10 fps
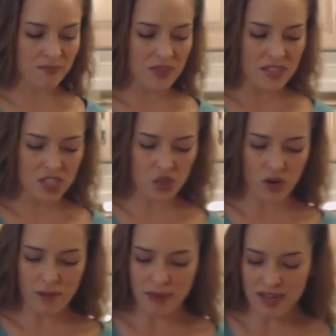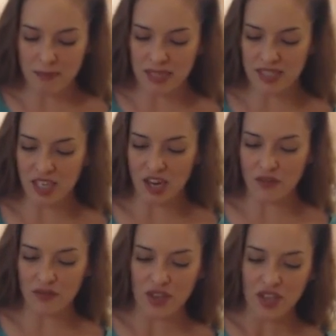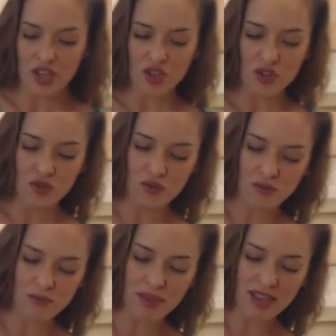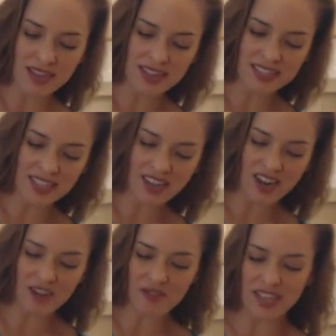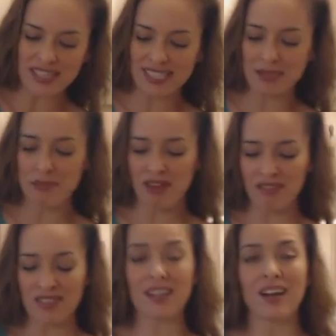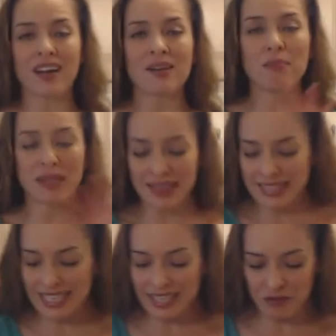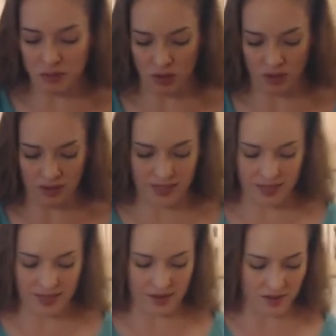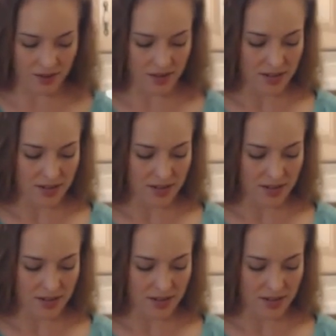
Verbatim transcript: scrape any bits off you may need to get off. It smells unbelievable in here.